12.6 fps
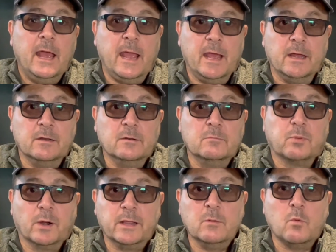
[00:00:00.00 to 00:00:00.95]
and
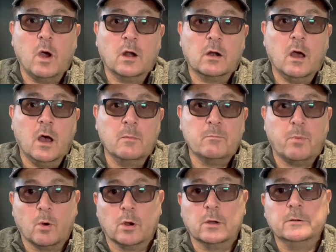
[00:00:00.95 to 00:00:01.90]
bringing water on
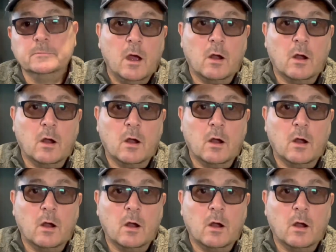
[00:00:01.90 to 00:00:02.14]
board.